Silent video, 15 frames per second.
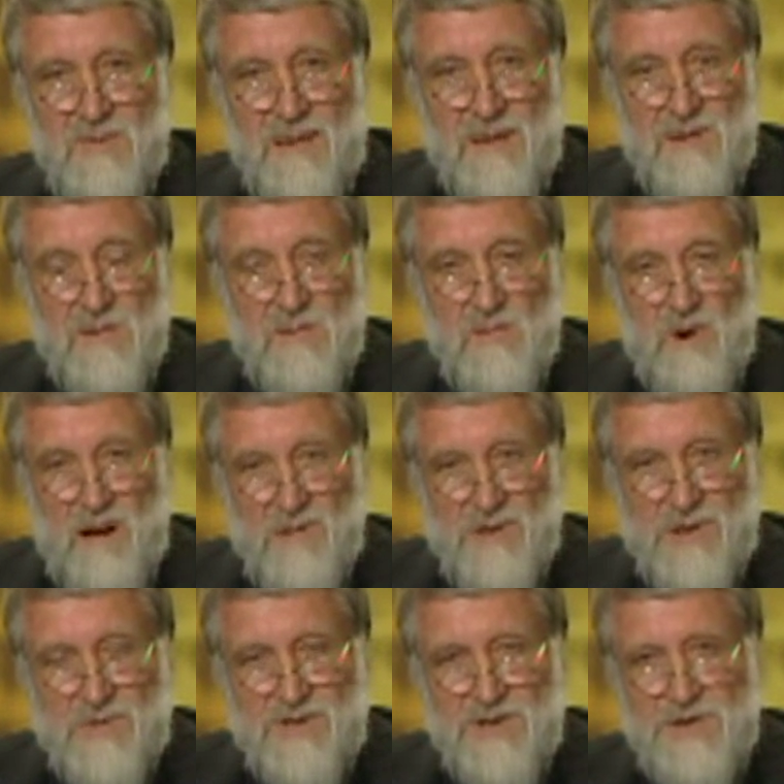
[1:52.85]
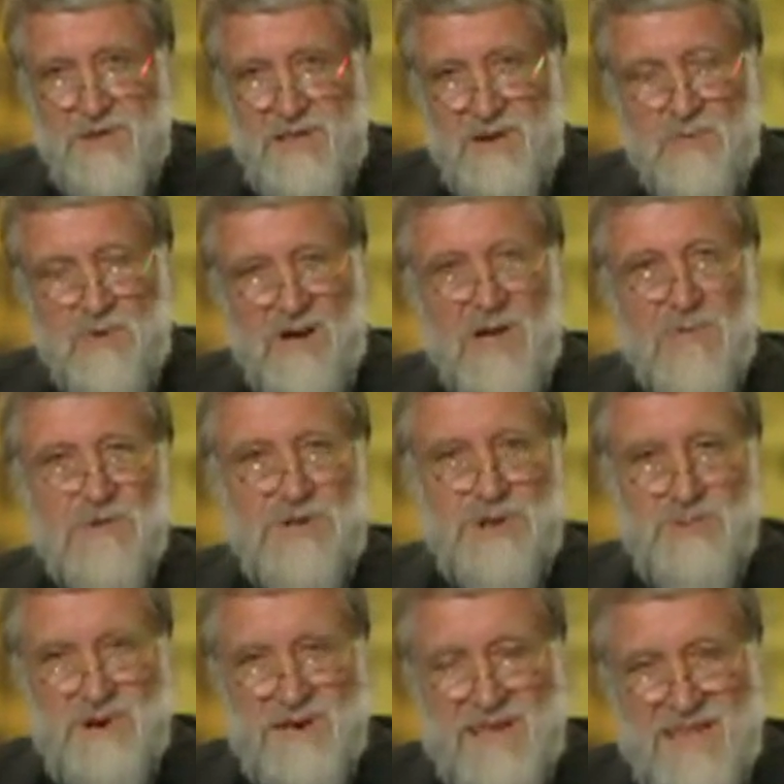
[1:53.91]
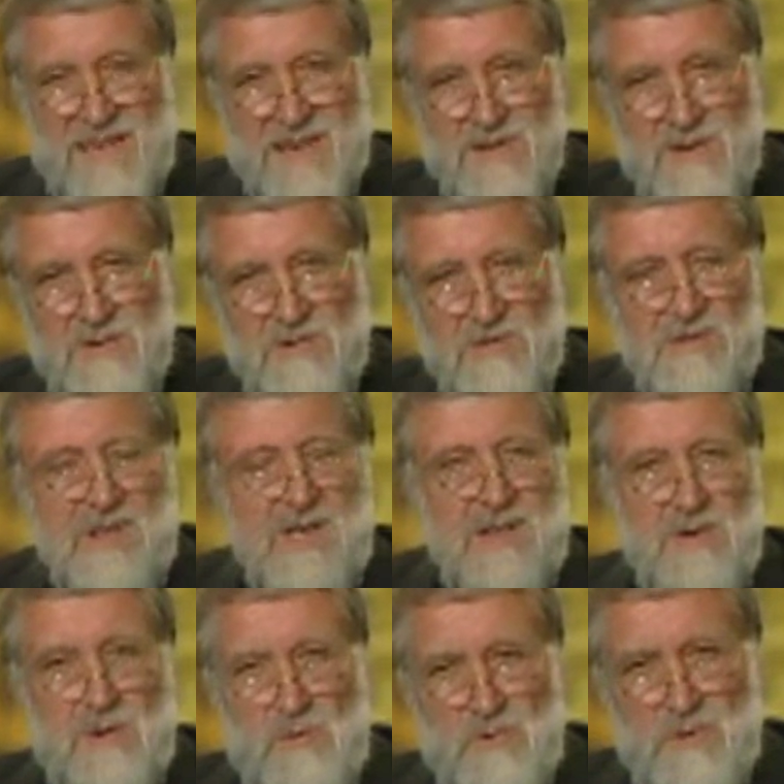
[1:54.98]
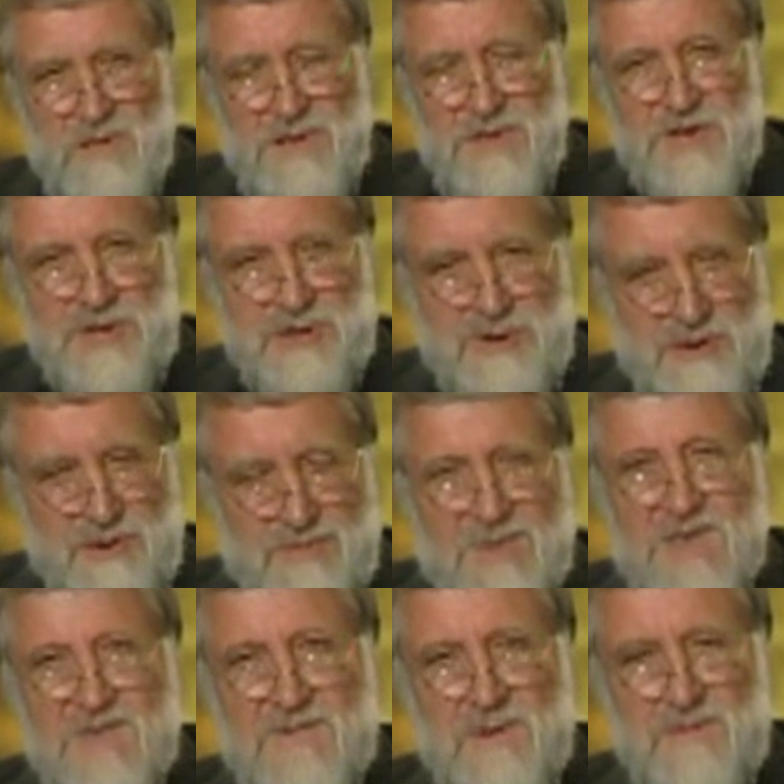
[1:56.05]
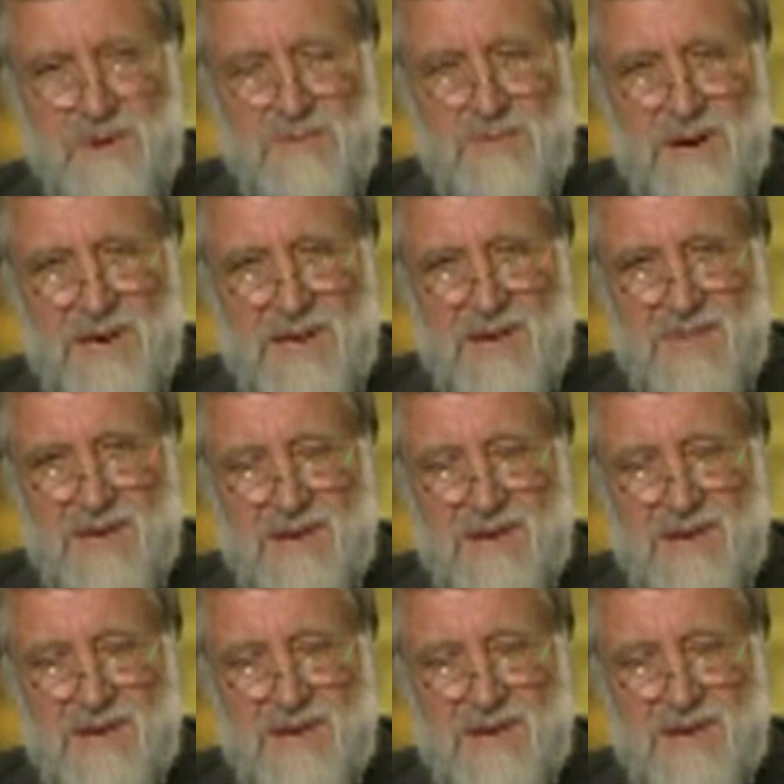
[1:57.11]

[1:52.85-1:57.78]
I mean, why would you want to do that? Why would you want to kill all the germs from your body?